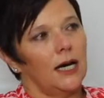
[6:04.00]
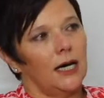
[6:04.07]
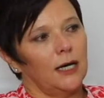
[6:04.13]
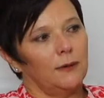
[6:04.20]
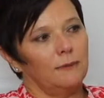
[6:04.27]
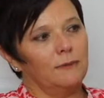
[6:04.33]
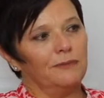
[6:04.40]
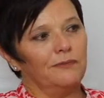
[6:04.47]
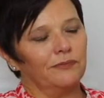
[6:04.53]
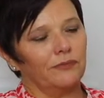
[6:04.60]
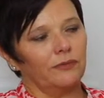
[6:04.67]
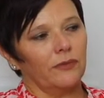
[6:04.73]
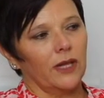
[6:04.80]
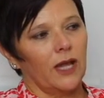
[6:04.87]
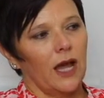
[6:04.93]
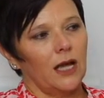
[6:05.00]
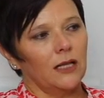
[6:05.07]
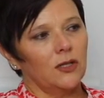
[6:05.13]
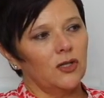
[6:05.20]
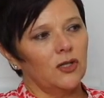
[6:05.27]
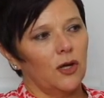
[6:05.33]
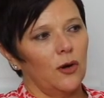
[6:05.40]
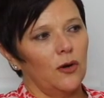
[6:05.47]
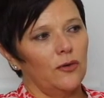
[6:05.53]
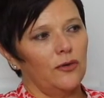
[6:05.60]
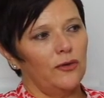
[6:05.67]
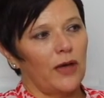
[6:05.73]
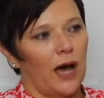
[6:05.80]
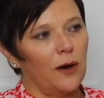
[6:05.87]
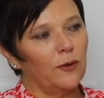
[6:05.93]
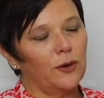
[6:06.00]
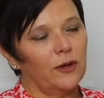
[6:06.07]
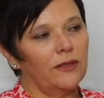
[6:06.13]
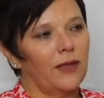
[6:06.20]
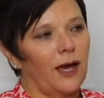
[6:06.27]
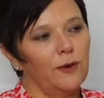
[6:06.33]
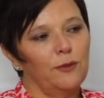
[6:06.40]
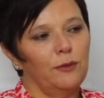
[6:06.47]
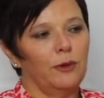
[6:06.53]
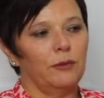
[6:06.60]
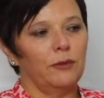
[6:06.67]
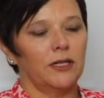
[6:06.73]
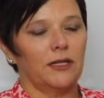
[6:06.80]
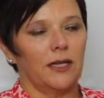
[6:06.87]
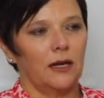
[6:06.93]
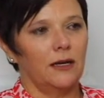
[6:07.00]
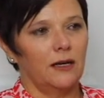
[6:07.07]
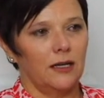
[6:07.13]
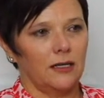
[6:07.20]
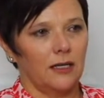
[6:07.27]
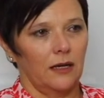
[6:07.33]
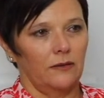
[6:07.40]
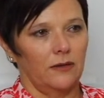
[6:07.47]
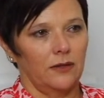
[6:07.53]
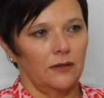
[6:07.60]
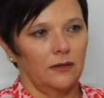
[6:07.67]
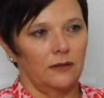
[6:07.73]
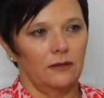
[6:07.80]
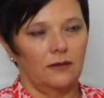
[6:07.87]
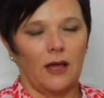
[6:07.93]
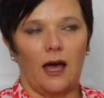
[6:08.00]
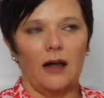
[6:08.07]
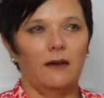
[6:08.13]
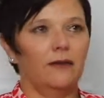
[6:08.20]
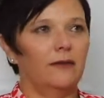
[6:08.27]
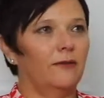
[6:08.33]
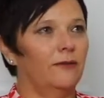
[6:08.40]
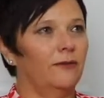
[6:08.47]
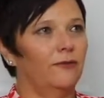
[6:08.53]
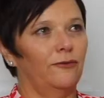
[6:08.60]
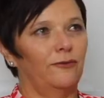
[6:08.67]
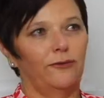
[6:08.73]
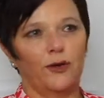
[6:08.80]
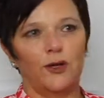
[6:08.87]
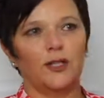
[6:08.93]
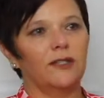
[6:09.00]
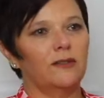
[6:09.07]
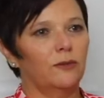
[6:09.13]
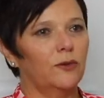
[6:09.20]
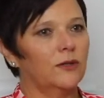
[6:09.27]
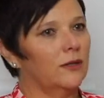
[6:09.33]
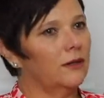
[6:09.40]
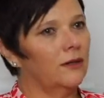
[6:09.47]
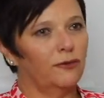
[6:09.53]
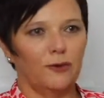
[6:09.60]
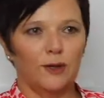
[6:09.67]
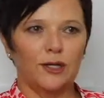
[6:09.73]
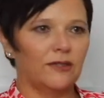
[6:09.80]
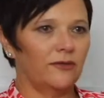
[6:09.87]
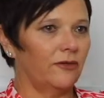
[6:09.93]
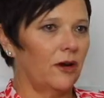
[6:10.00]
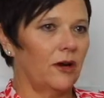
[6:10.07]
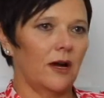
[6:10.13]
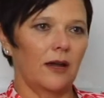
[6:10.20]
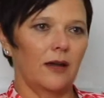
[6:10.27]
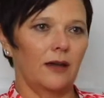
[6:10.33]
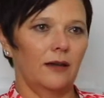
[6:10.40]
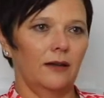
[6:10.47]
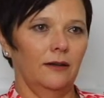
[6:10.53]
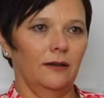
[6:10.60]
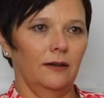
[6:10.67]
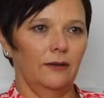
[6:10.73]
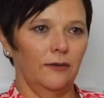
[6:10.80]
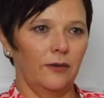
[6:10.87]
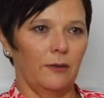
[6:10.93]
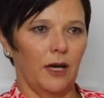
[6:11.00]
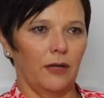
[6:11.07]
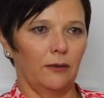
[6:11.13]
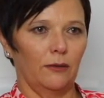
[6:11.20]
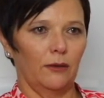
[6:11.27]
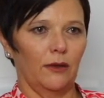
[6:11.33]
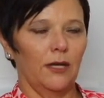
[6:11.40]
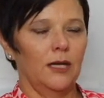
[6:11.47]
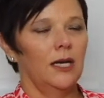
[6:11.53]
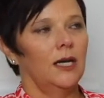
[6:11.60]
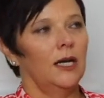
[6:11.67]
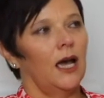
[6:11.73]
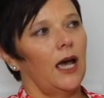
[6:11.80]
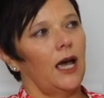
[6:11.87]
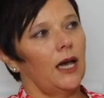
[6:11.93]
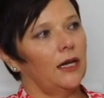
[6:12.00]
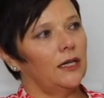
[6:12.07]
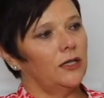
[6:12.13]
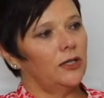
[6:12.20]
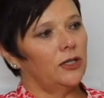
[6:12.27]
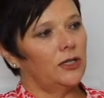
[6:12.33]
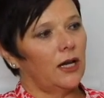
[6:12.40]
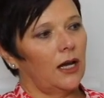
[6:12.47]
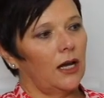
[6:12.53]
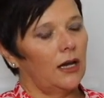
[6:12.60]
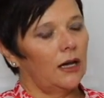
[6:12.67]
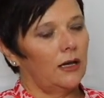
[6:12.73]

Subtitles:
And so they would be my sanity savers. That was it the first Friday of the month, and